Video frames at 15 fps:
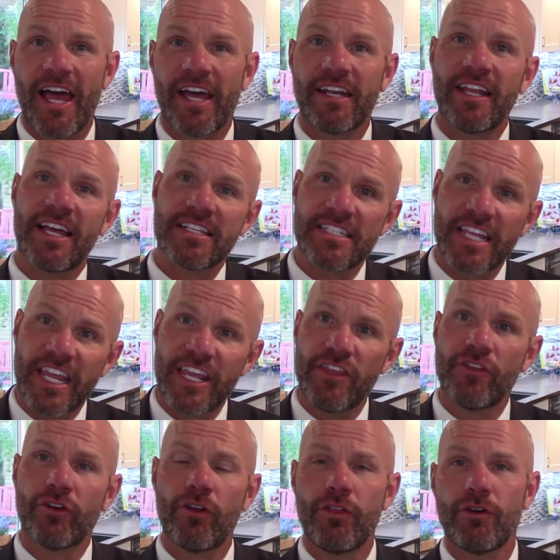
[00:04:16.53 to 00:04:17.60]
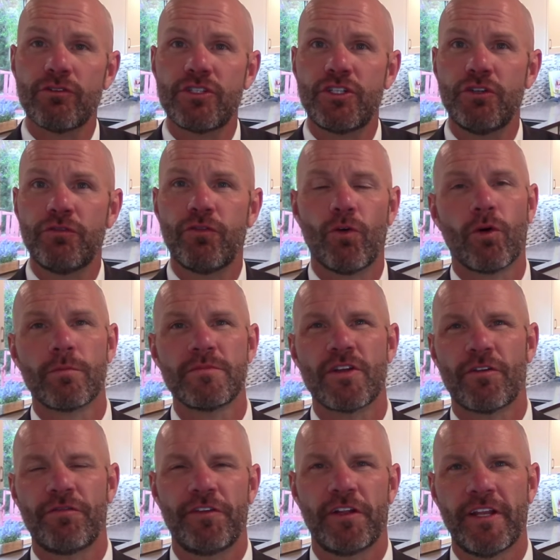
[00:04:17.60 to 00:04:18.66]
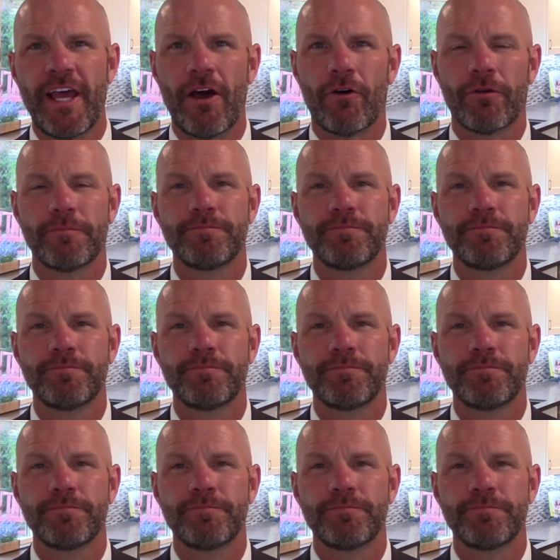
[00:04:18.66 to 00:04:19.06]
unless either of those 2 forms are filled out.